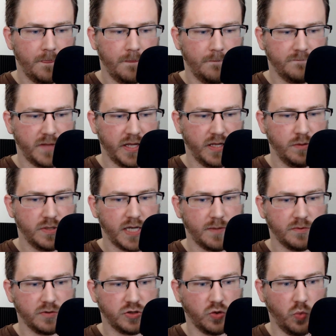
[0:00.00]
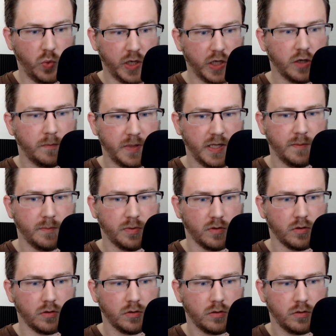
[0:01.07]
that he was able to will
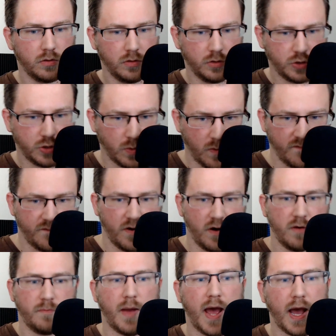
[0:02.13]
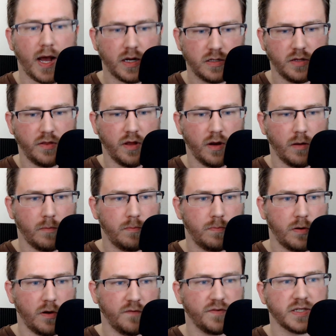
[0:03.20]
people to revert back to their
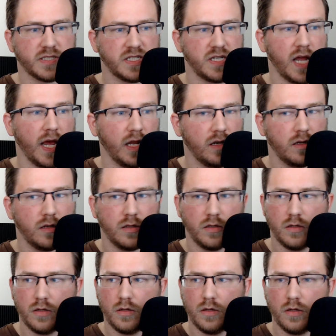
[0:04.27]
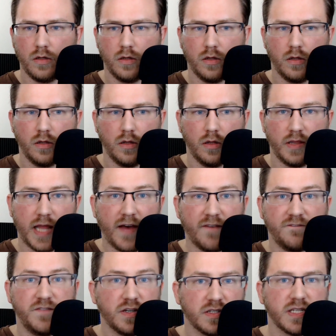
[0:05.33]
perfect state. That
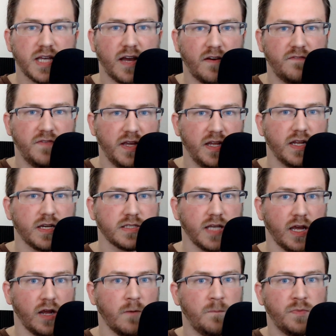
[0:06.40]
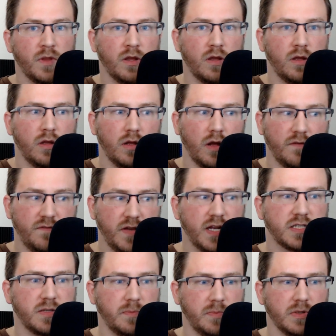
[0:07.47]
feels like a Phoenix
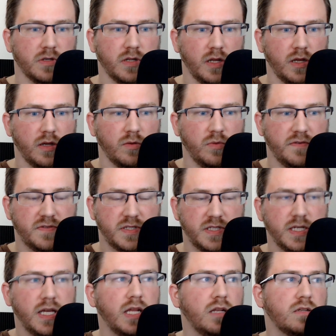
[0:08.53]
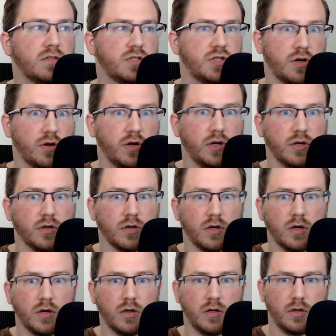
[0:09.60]
ability. We've seen Serial,
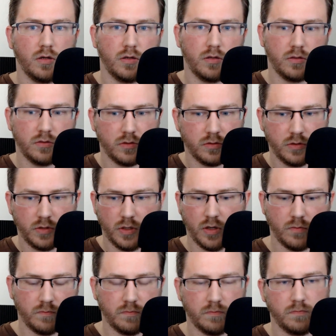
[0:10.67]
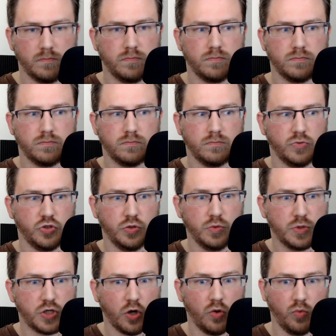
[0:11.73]
you know, use
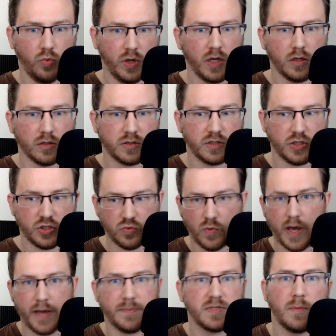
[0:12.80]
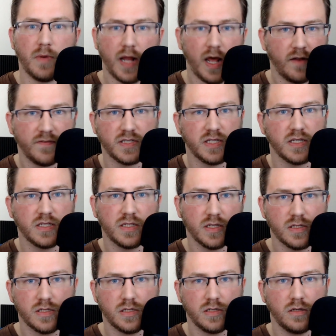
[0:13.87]
her will to just wipe someone out of
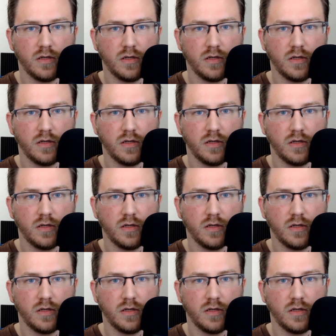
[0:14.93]
existence,